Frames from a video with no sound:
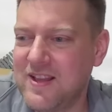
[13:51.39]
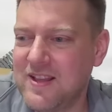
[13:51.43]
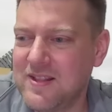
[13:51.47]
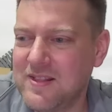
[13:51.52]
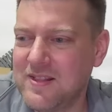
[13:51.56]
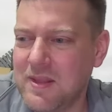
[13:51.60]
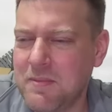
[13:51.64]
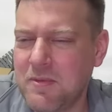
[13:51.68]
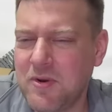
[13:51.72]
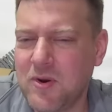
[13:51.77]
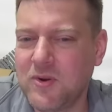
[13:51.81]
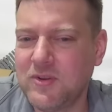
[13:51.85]

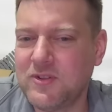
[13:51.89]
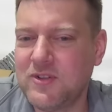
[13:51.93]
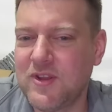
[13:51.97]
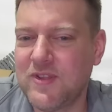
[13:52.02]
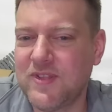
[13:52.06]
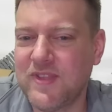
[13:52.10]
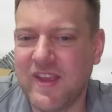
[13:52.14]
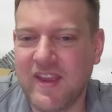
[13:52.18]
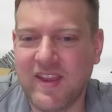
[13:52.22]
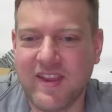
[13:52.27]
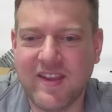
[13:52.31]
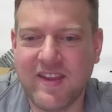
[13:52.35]
Let me know what you
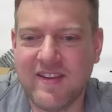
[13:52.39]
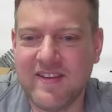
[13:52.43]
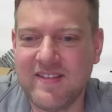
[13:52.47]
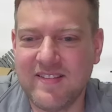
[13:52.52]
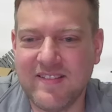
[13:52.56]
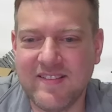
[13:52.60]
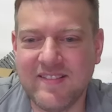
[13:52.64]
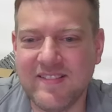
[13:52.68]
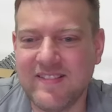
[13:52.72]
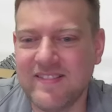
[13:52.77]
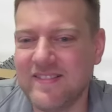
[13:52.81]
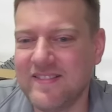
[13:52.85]
think.
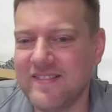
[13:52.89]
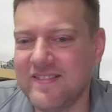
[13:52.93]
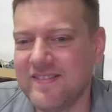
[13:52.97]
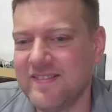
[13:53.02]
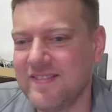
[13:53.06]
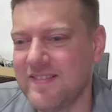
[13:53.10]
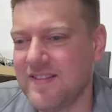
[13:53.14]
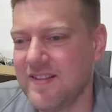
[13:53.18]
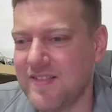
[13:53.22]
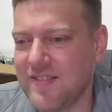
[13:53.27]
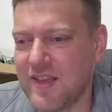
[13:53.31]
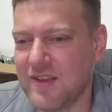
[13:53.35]

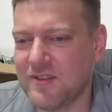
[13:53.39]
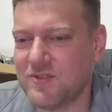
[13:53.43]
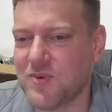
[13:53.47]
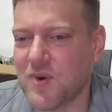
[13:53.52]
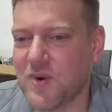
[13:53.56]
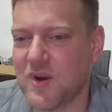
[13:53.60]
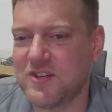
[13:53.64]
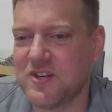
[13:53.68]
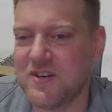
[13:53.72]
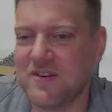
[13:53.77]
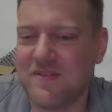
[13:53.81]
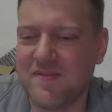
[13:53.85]
Thanks for
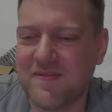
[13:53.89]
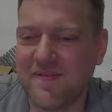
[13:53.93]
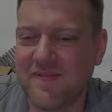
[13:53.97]
watching.